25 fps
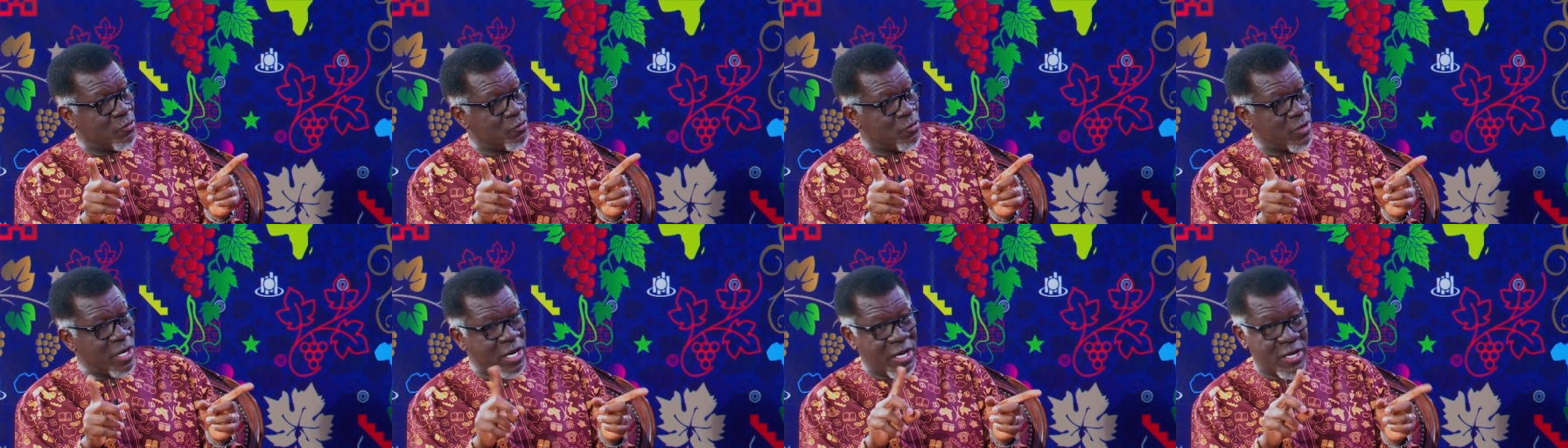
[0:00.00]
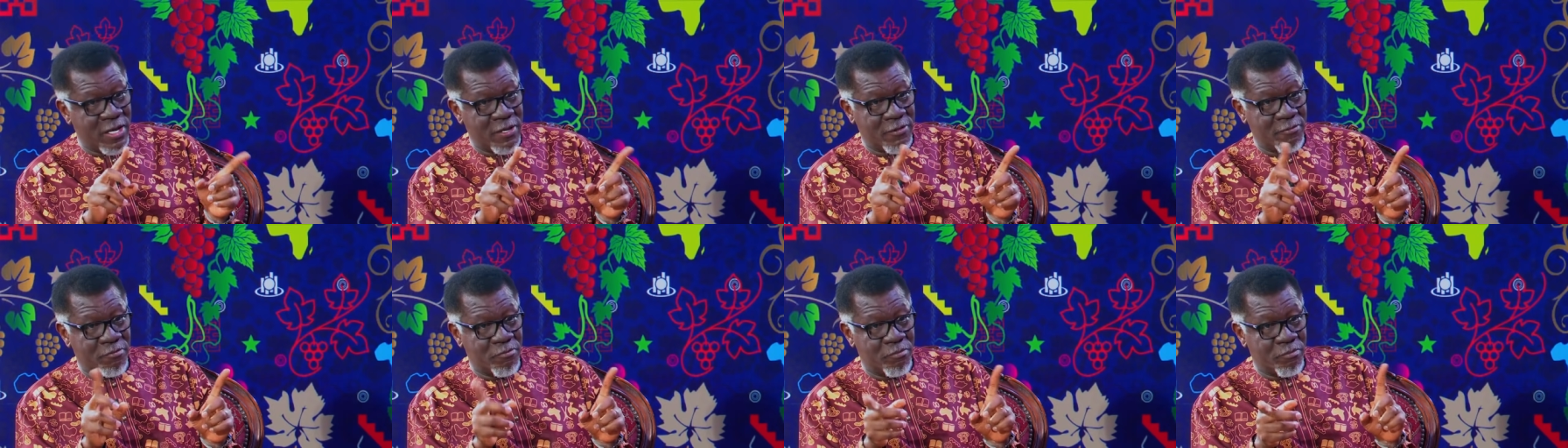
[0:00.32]

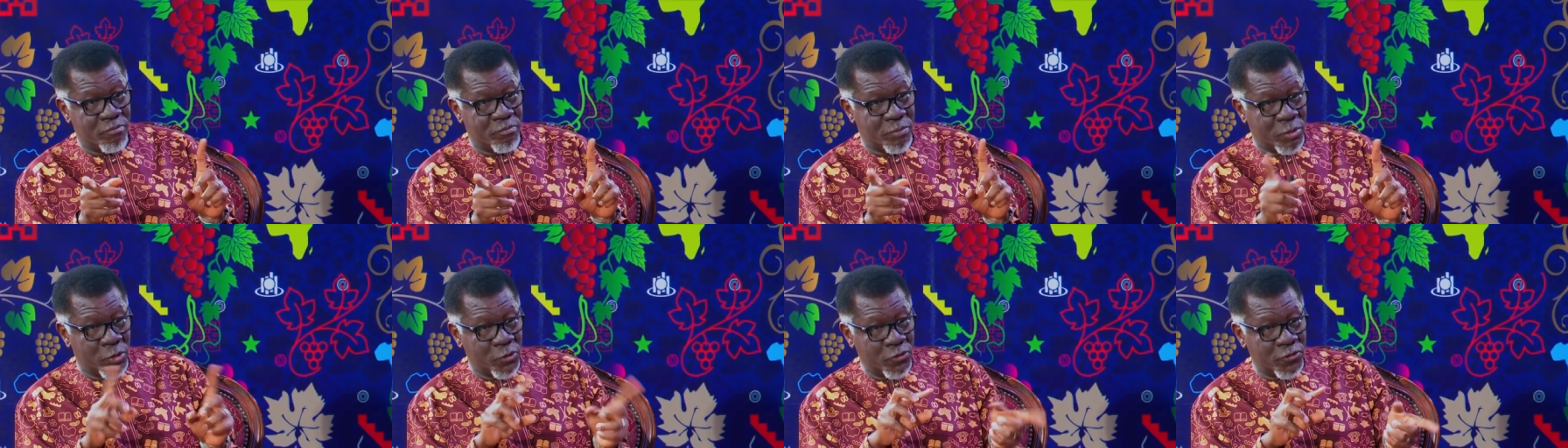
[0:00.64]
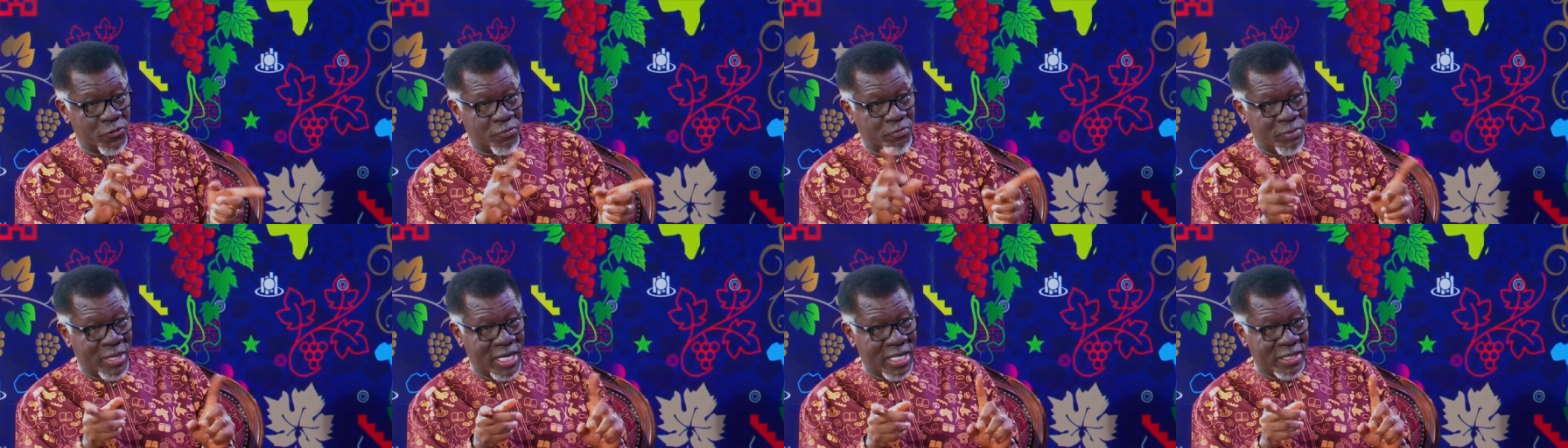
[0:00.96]
where
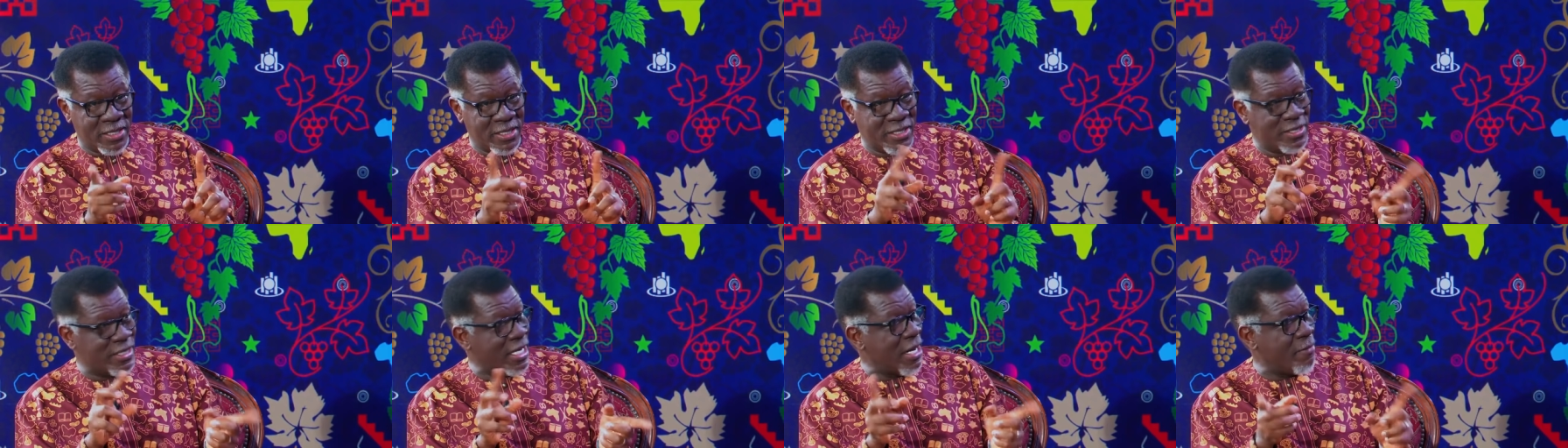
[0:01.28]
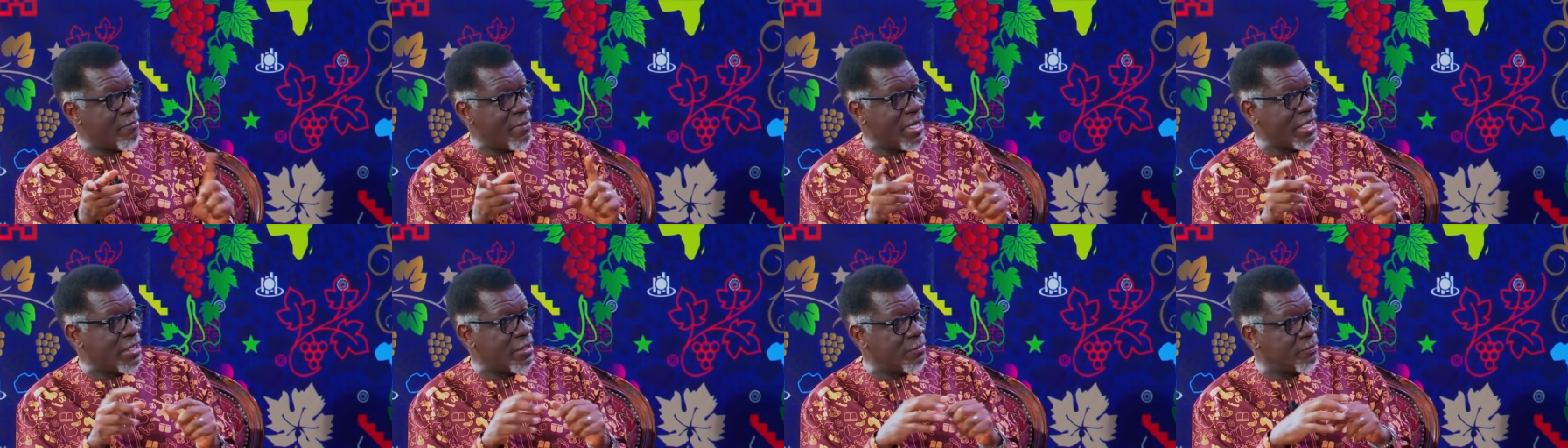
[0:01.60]
both parties are
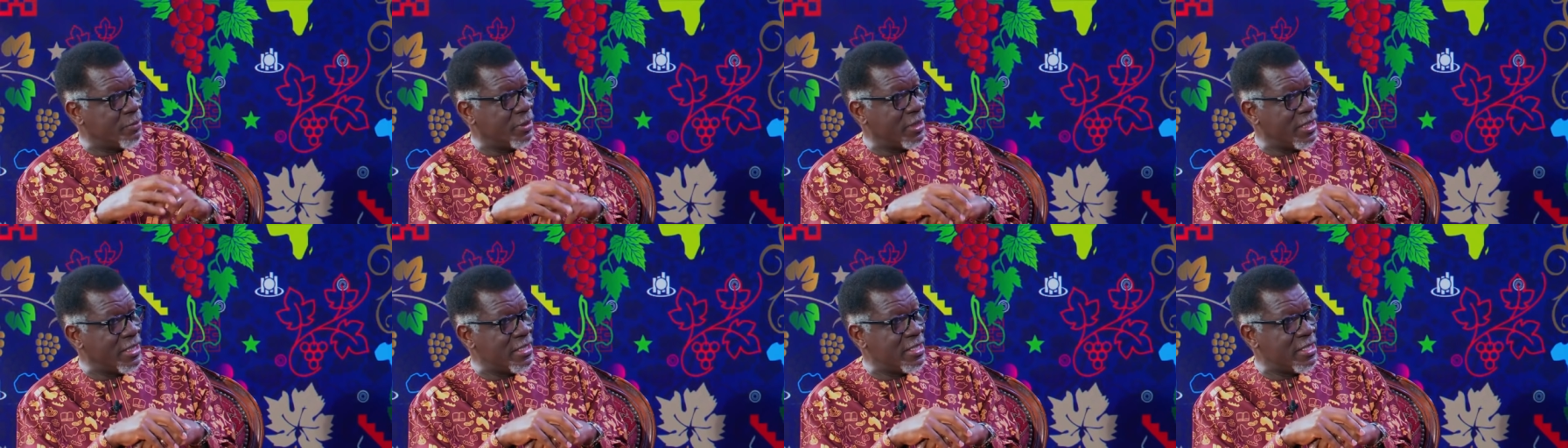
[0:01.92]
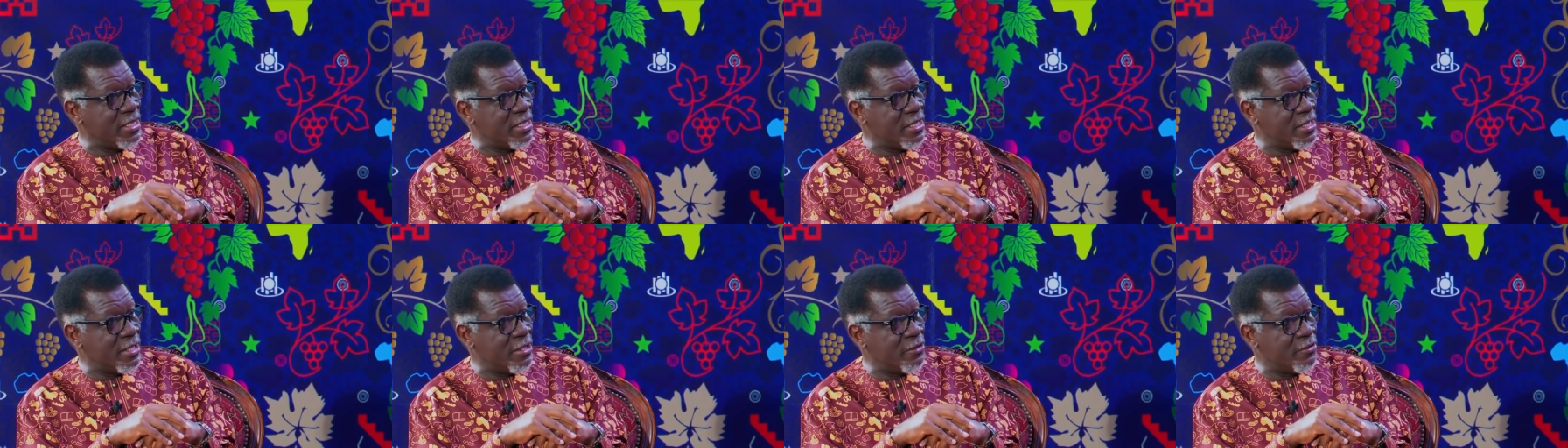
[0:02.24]

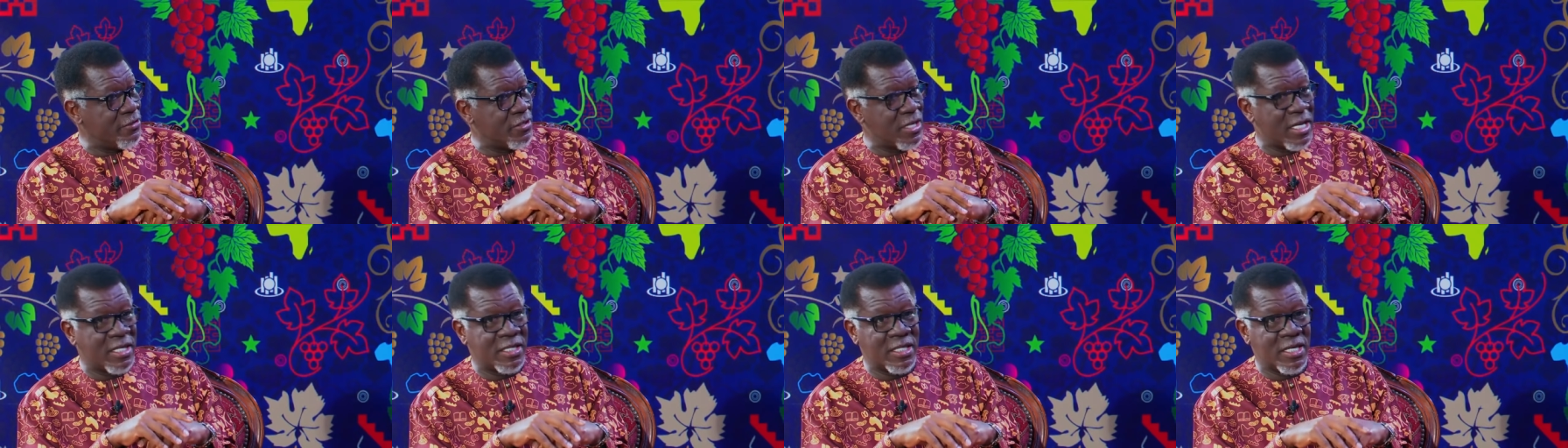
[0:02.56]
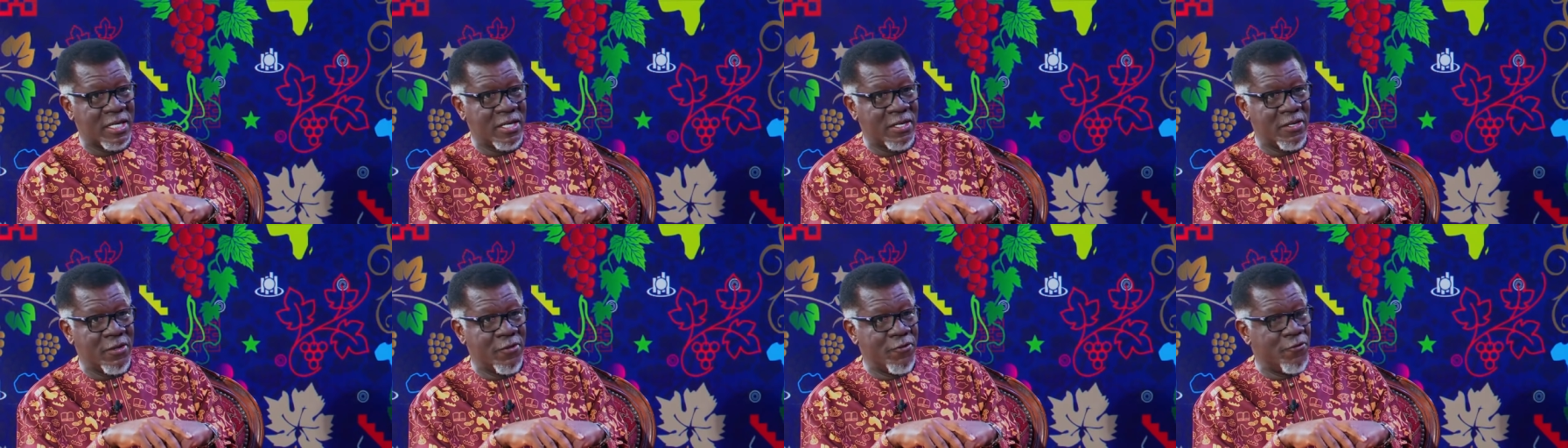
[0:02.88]
manipulating each
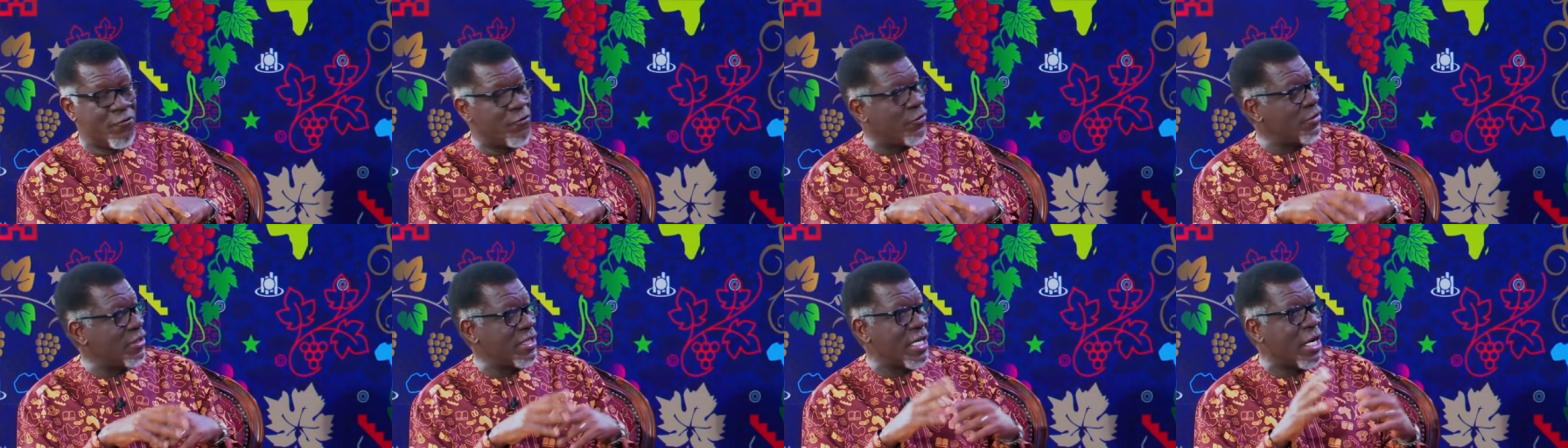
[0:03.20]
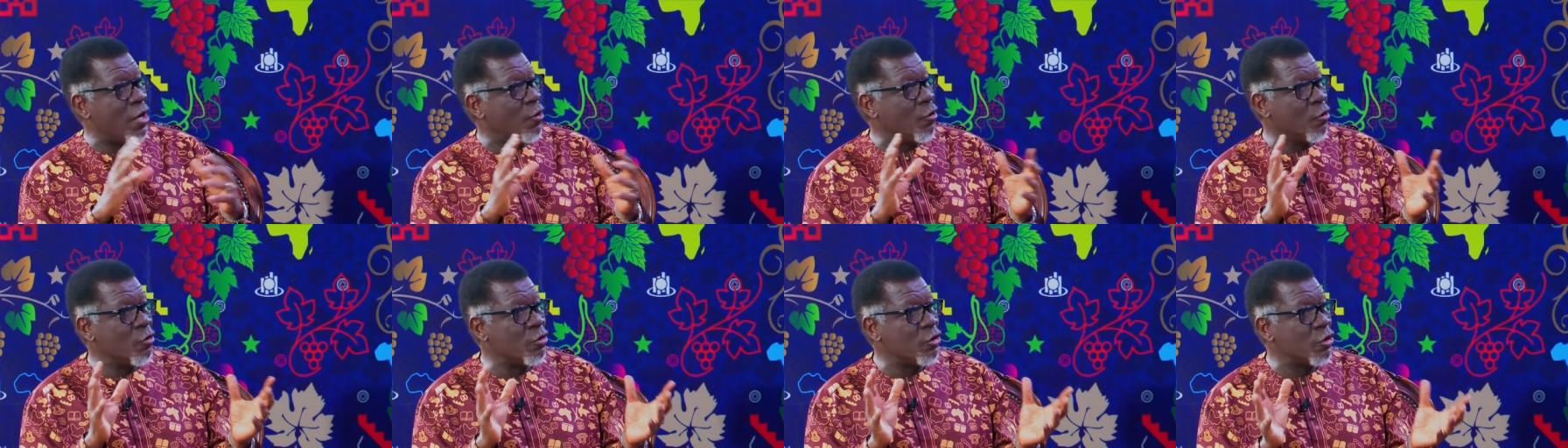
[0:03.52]
other for
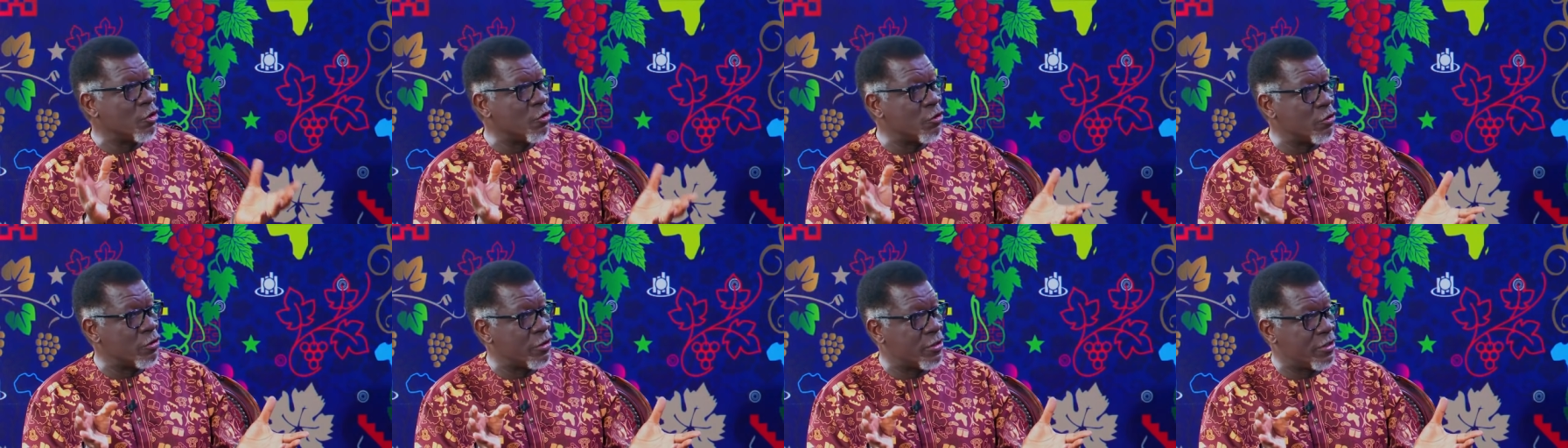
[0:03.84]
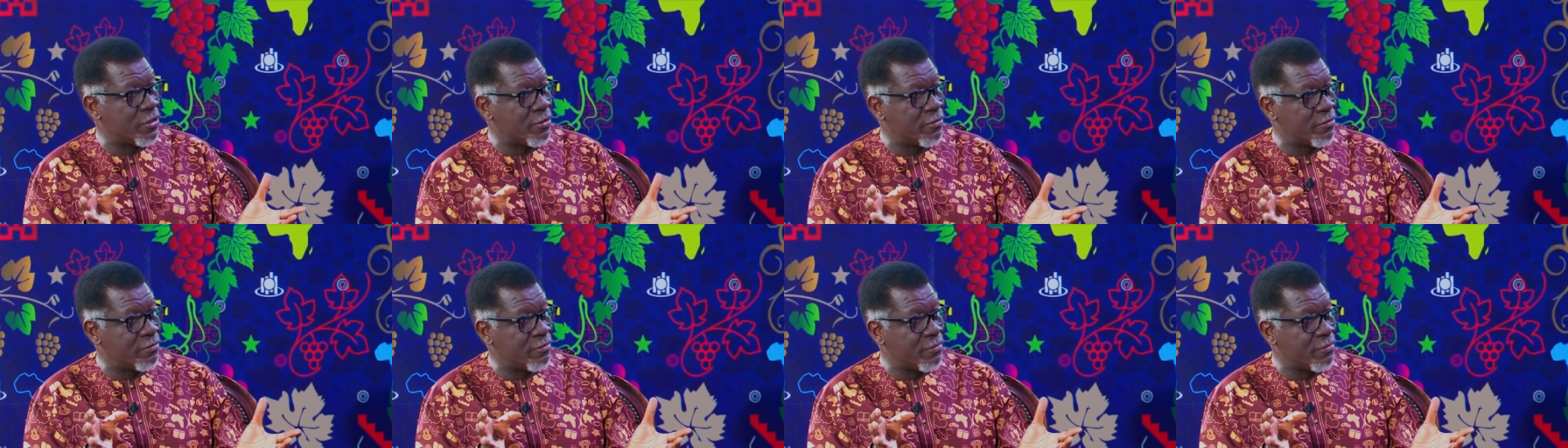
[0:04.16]
their own good.